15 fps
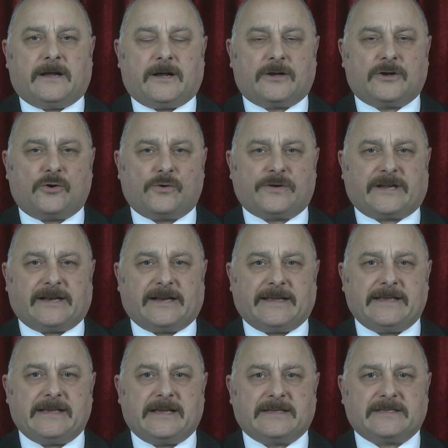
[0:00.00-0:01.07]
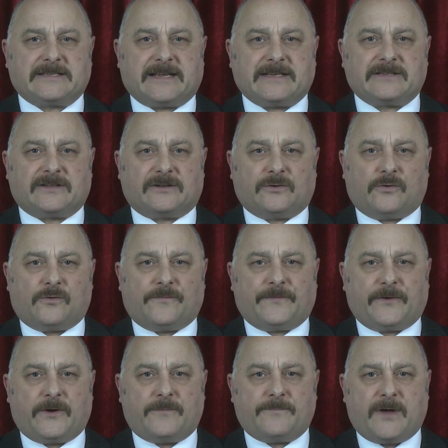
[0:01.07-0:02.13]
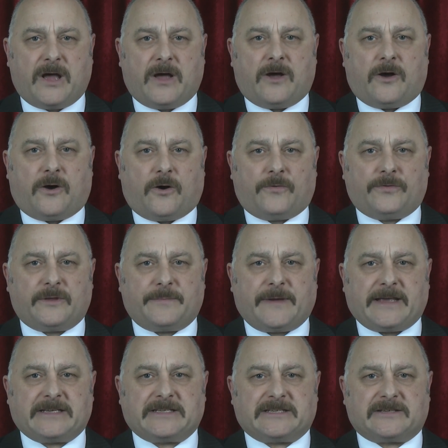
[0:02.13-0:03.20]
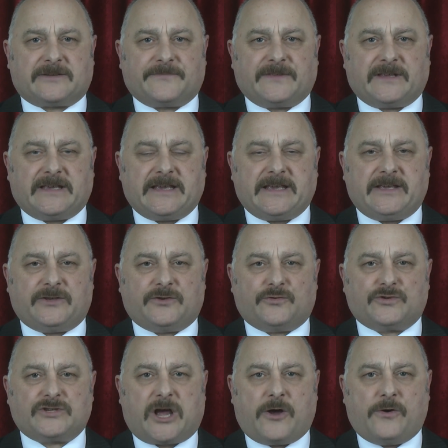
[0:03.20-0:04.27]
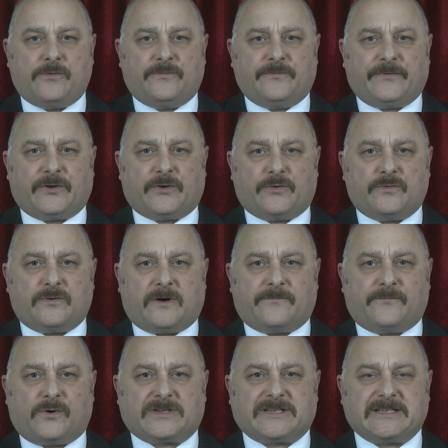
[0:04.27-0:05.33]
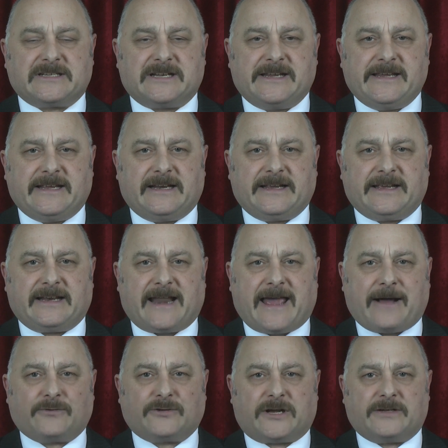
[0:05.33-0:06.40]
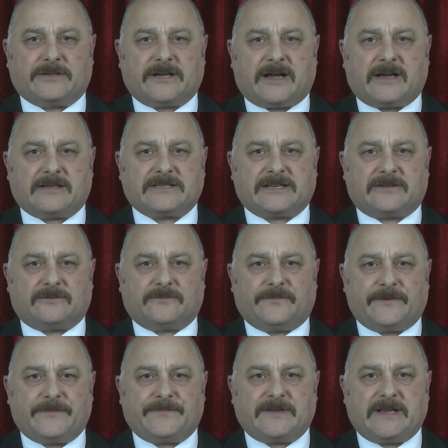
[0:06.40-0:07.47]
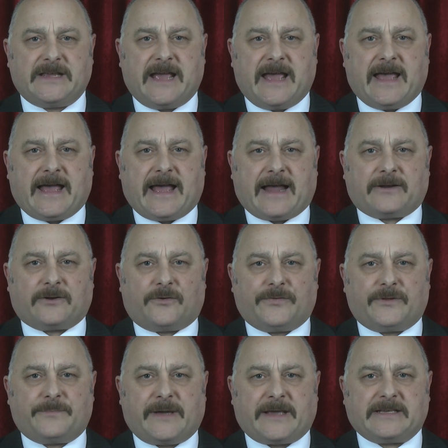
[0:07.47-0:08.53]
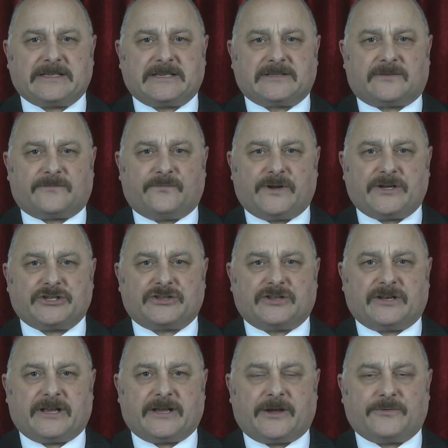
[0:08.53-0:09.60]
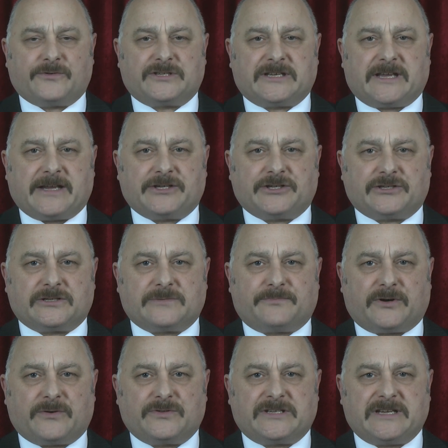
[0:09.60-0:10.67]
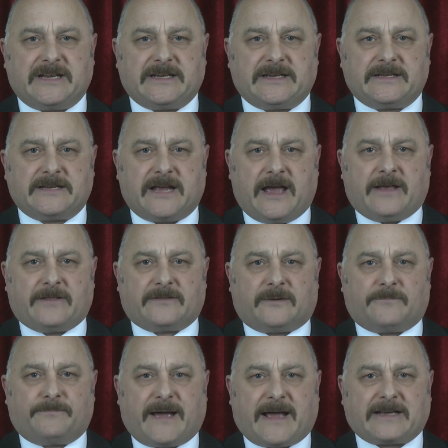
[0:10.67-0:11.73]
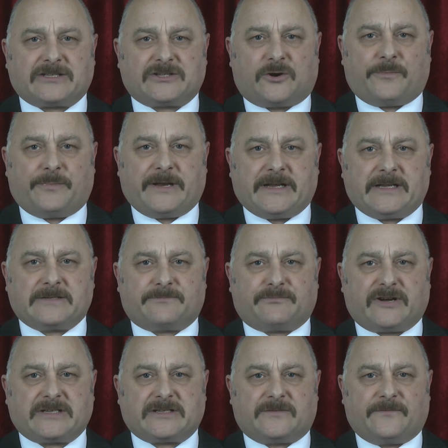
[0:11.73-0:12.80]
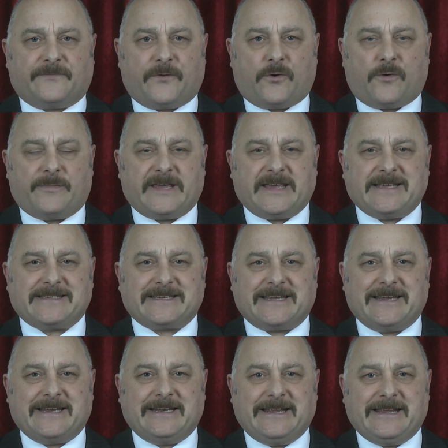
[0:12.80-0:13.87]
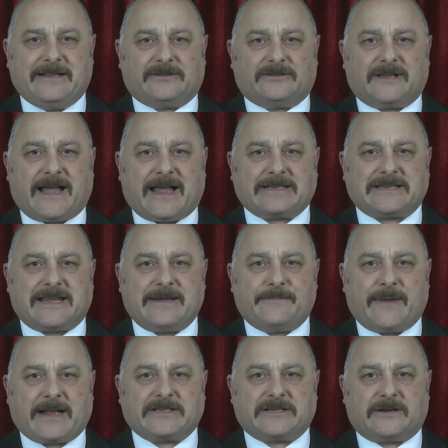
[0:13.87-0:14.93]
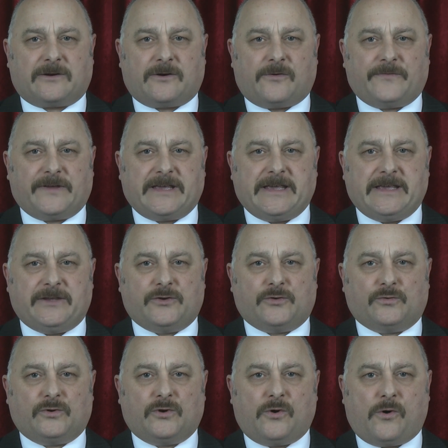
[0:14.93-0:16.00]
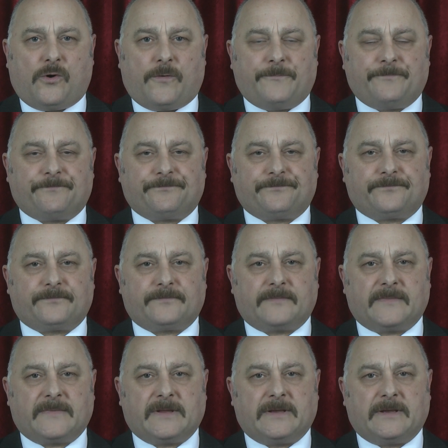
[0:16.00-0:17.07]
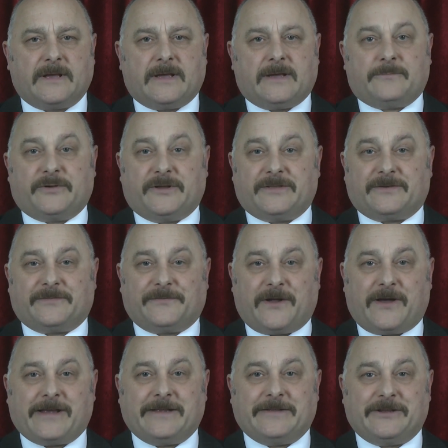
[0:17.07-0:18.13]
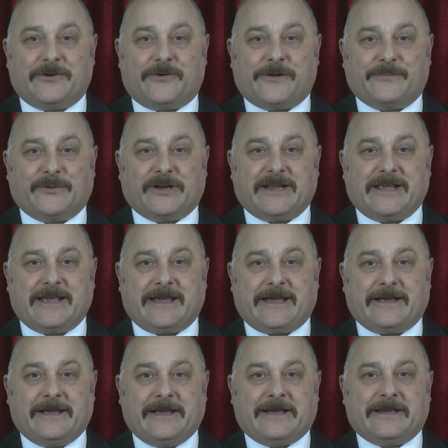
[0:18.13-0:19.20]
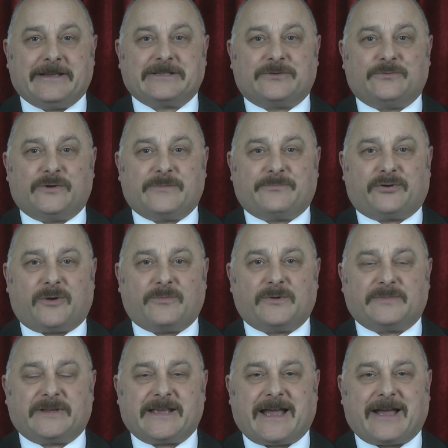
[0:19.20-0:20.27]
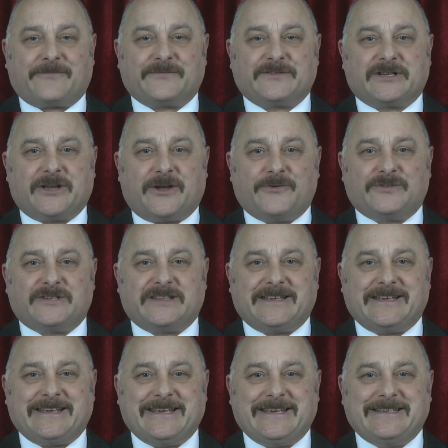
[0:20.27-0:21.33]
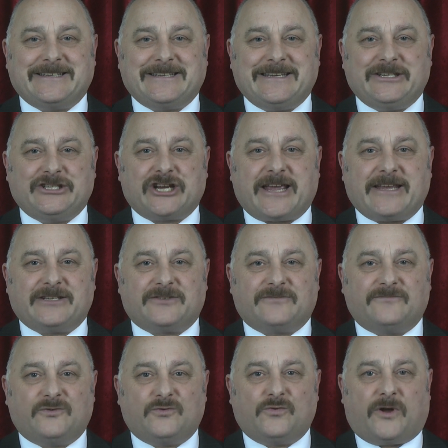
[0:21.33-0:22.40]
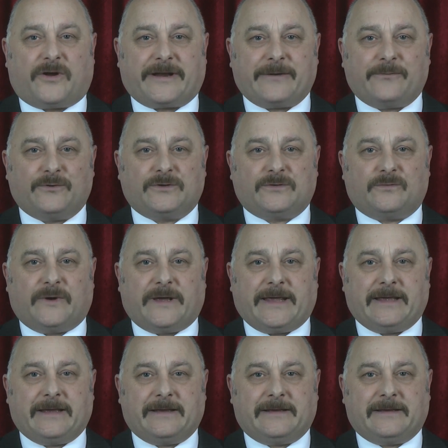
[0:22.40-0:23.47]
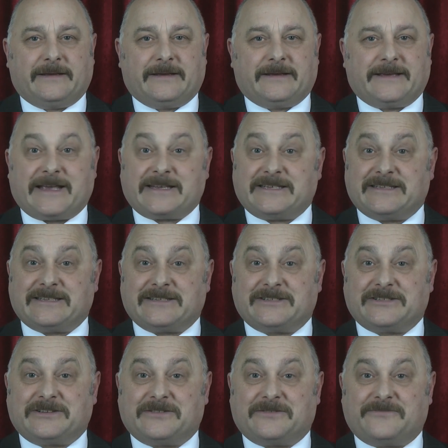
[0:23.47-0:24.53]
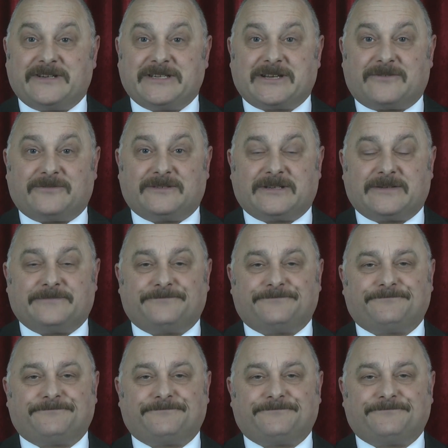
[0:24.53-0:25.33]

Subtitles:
Accordingly, says the law firm, on the basis of the EU's own view of what is legally allowed under Article 50 and on the basis of which the negotiations proceeded, the backstop in its present form is illegal as a matter of EU law. But the fly in the ointment here is that we'd probably have to go to the ECJ to rule on it, wouldn't we? guesses as to the result?